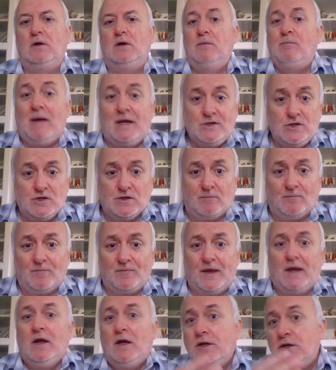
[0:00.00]
Imagine
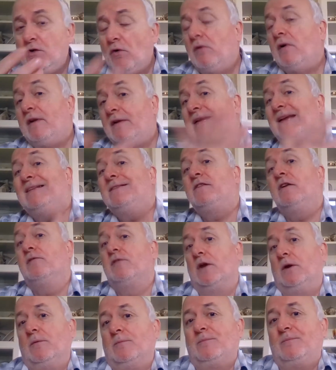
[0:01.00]
you're at an
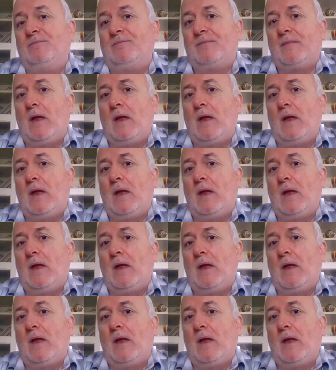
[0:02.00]
interview,